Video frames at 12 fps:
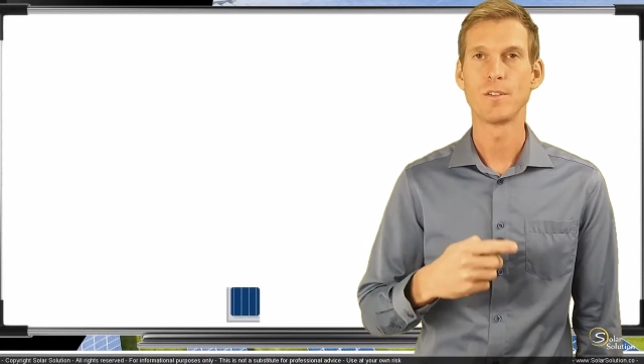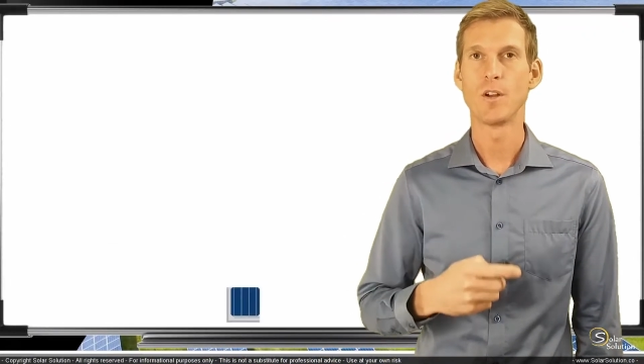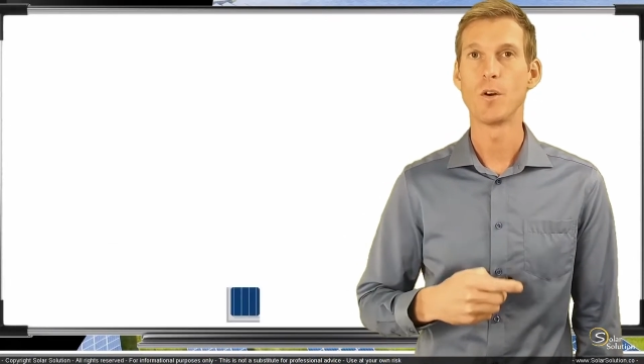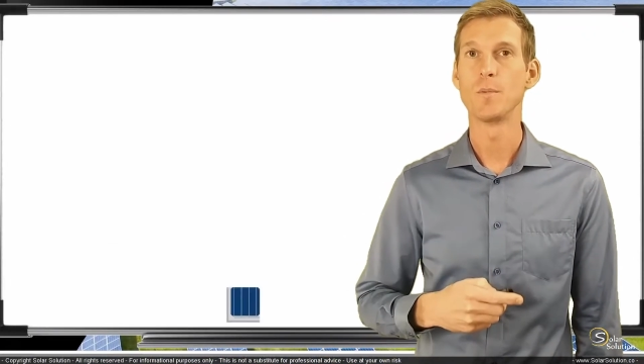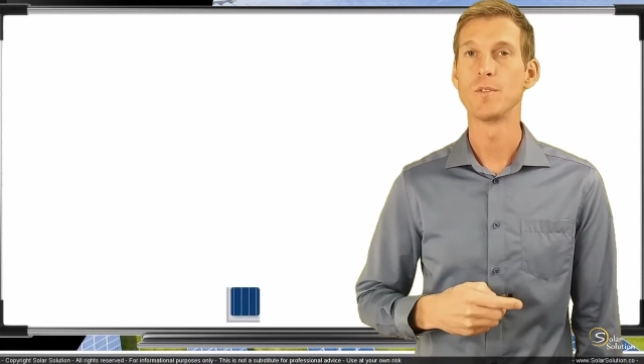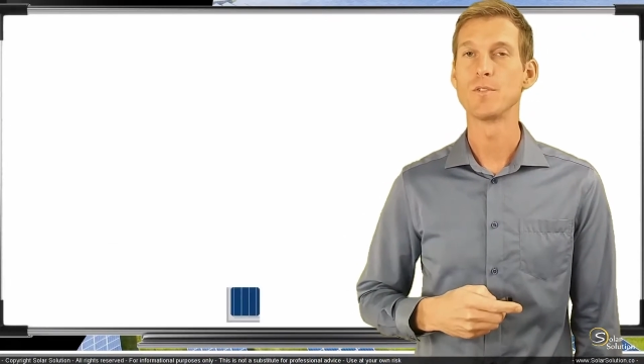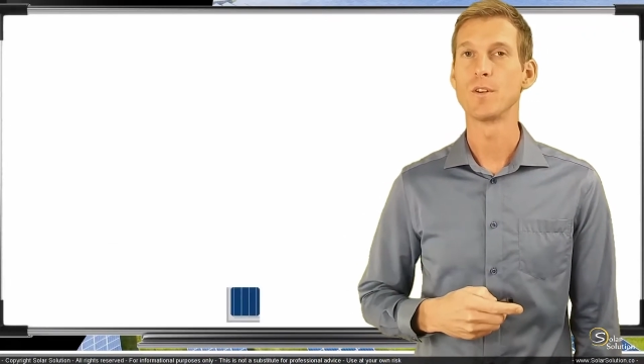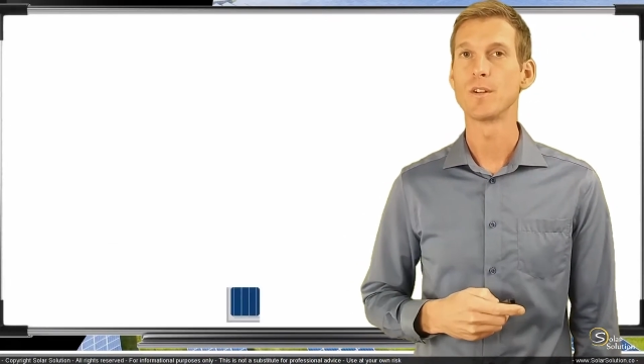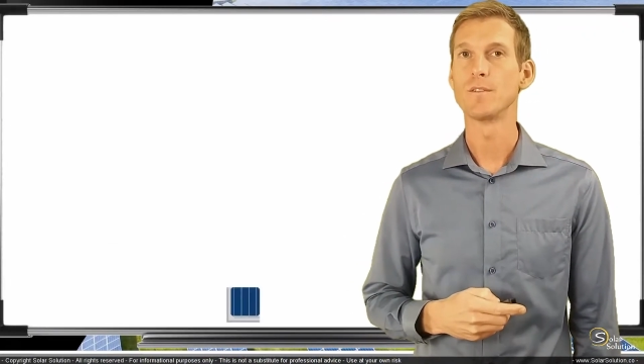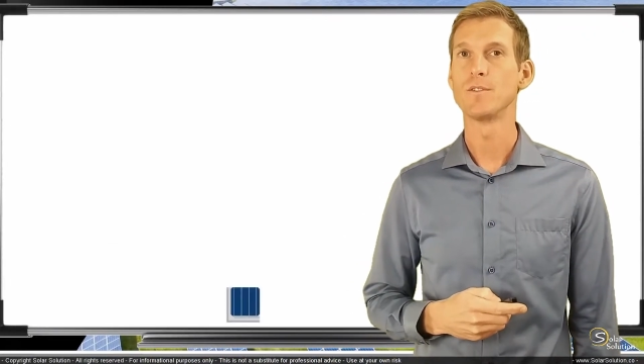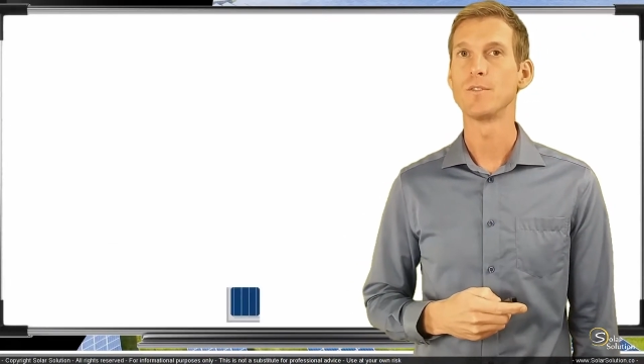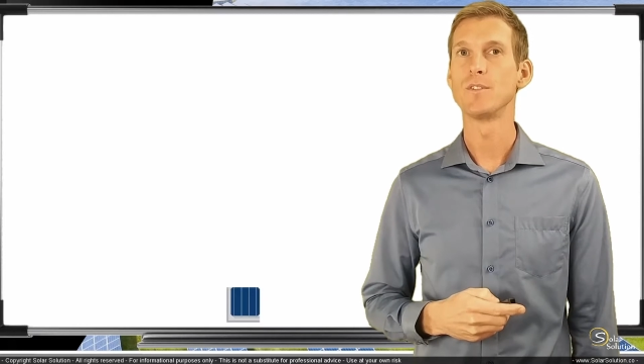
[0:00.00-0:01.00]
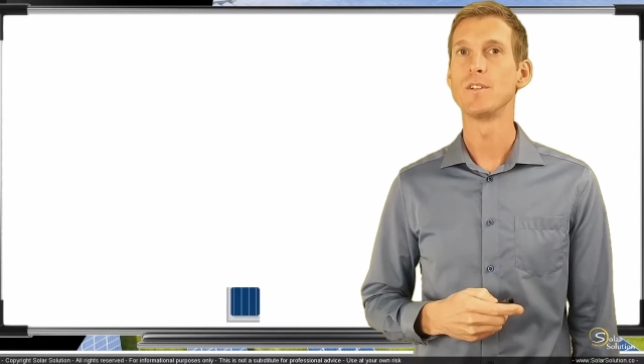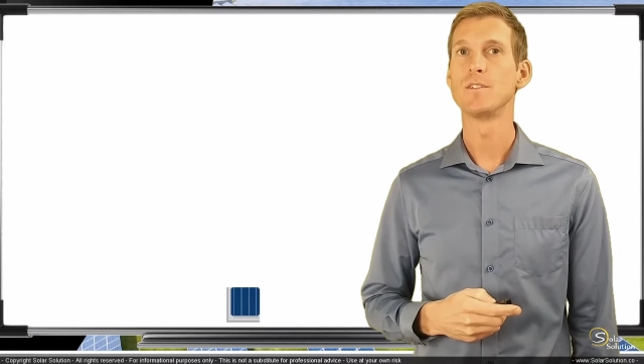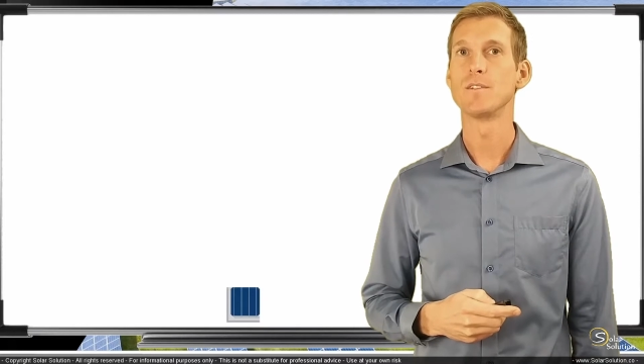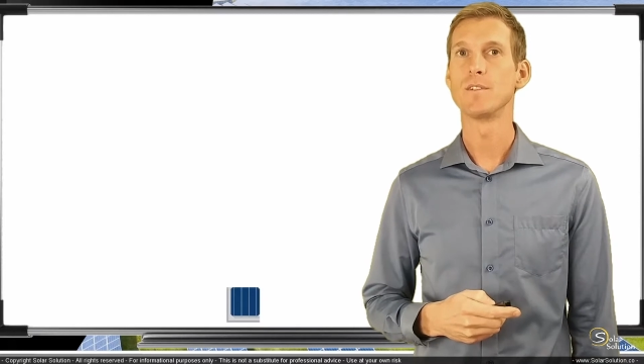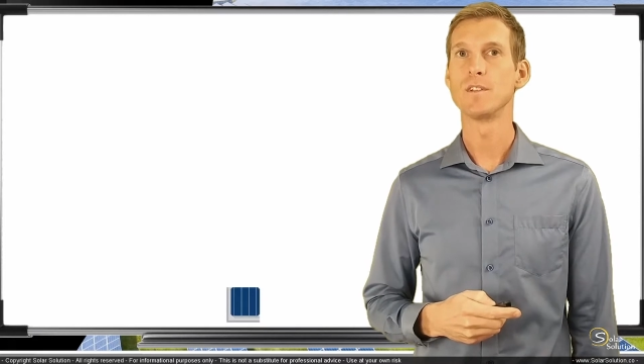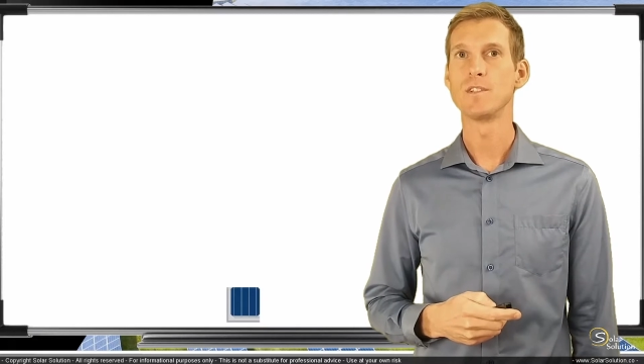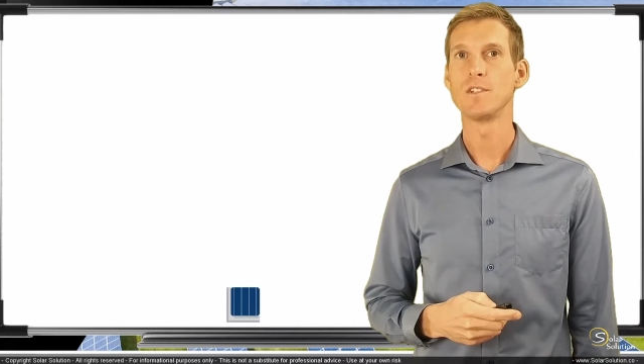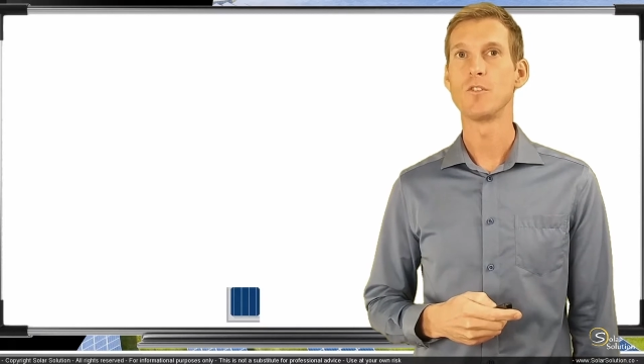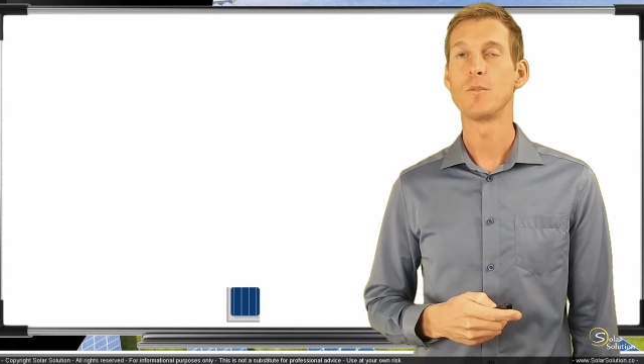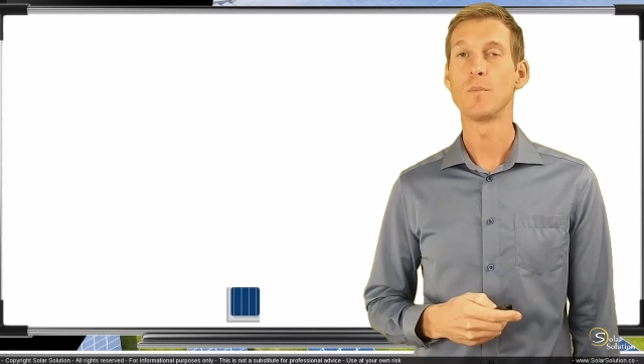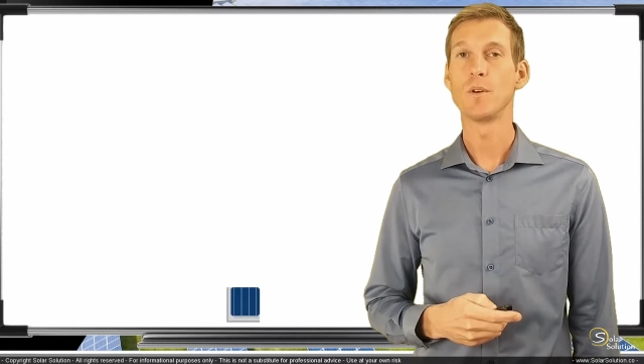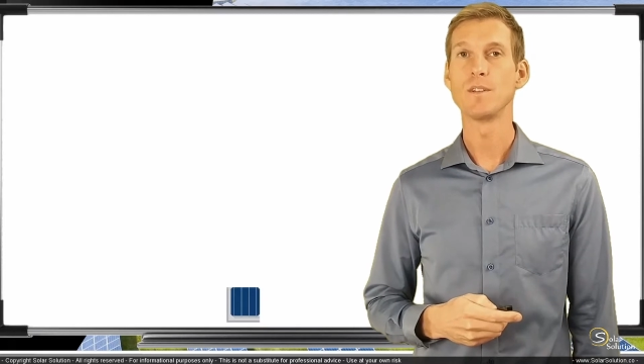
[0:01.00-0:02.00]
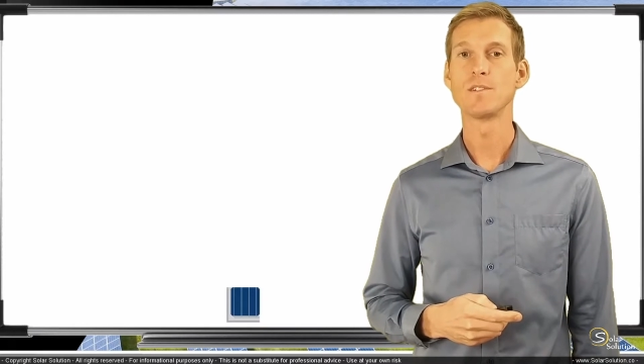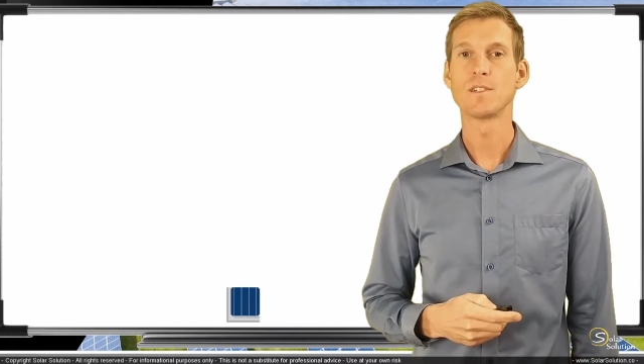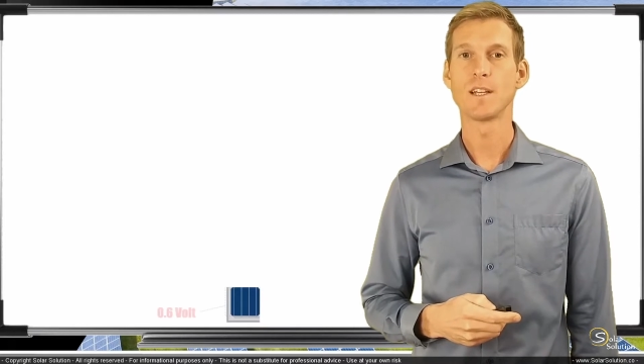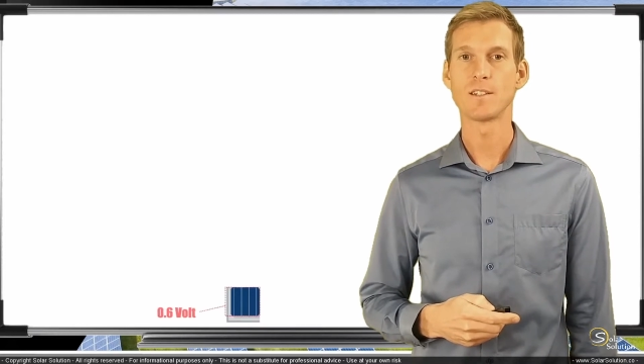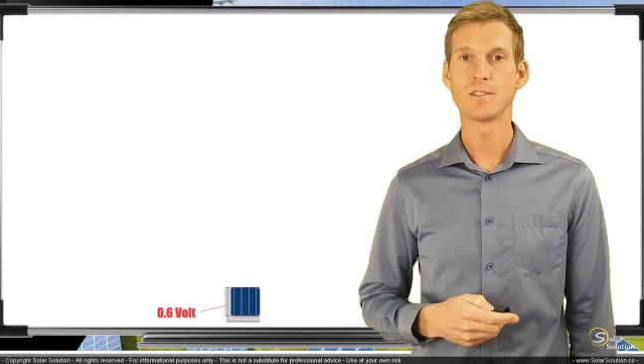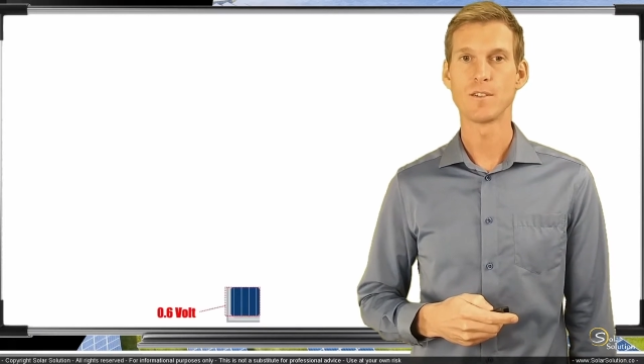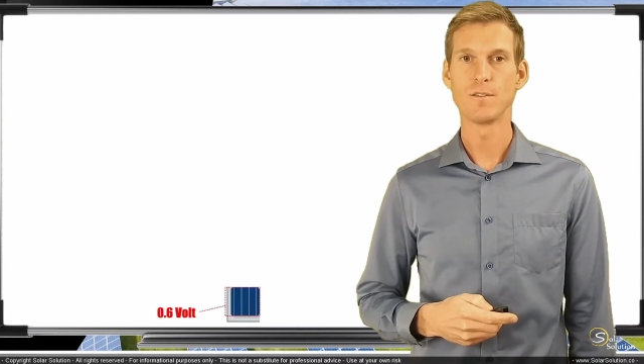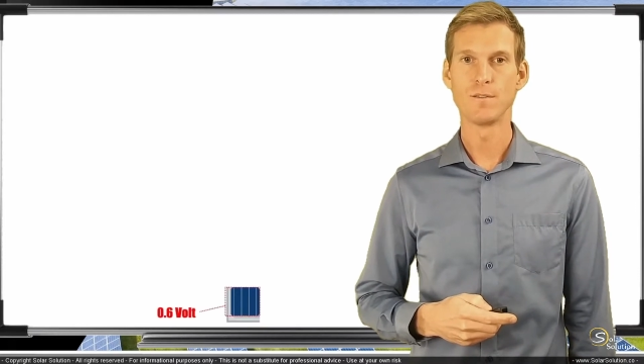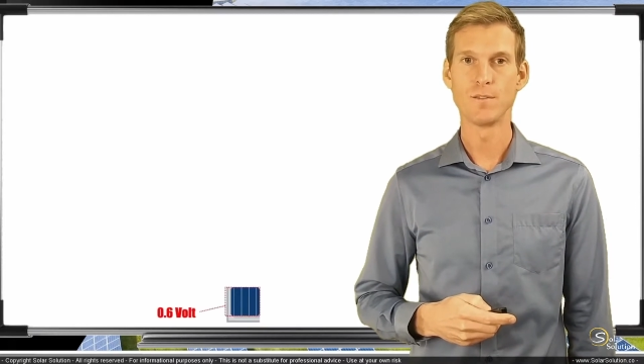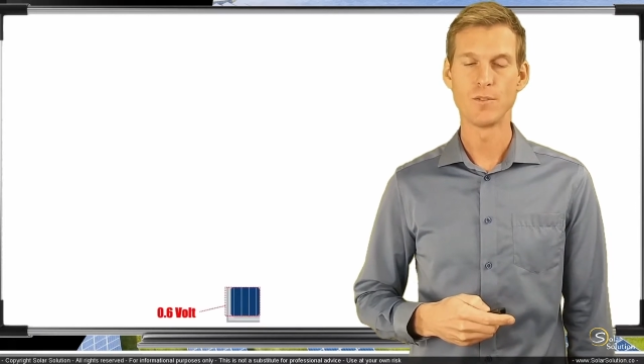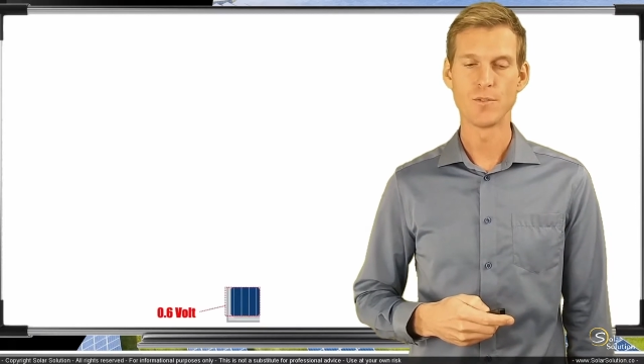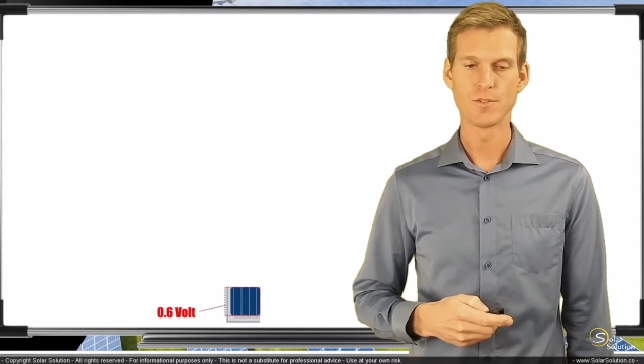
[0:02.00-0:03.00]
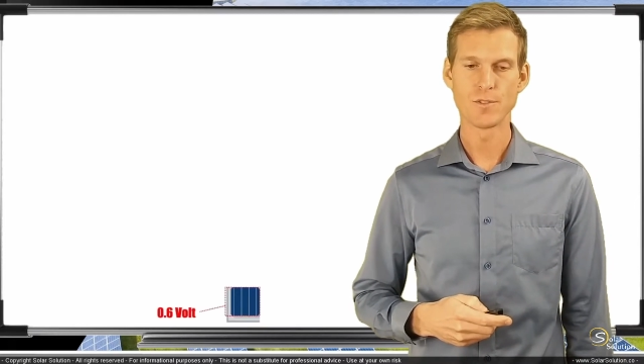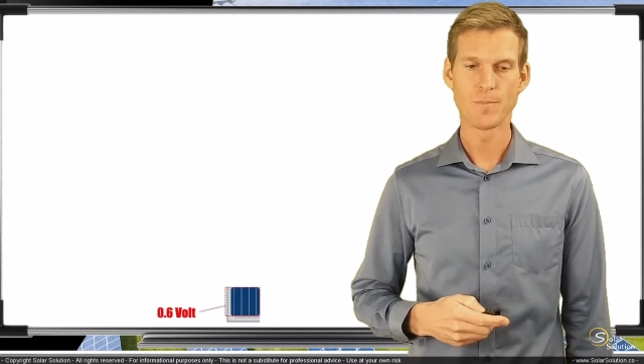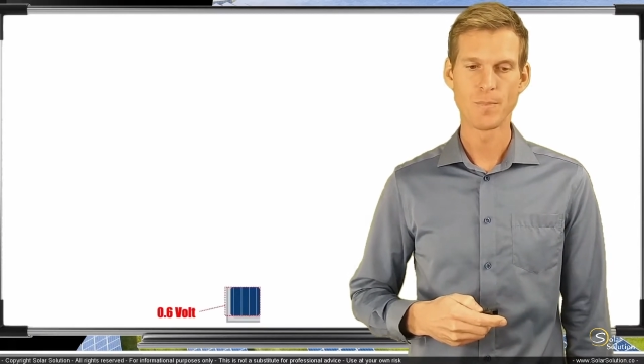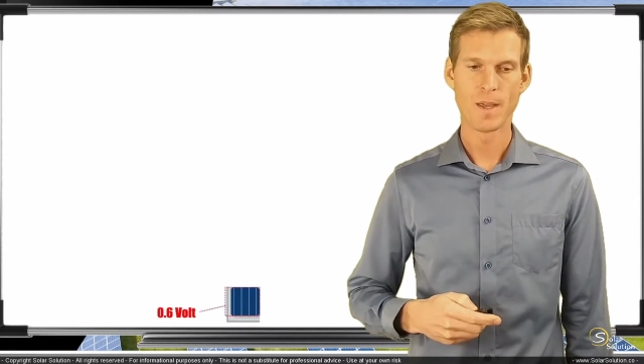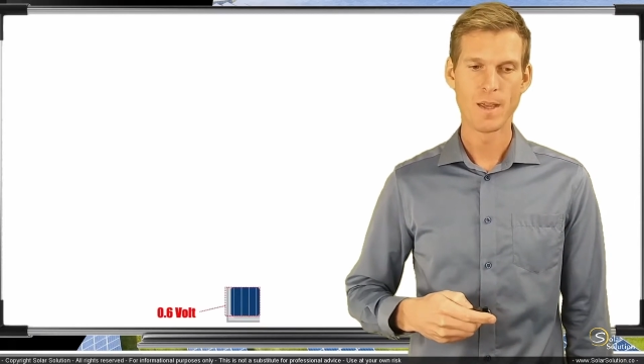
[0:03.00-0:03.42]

an open circuit voltage of uh, 0.6 volts.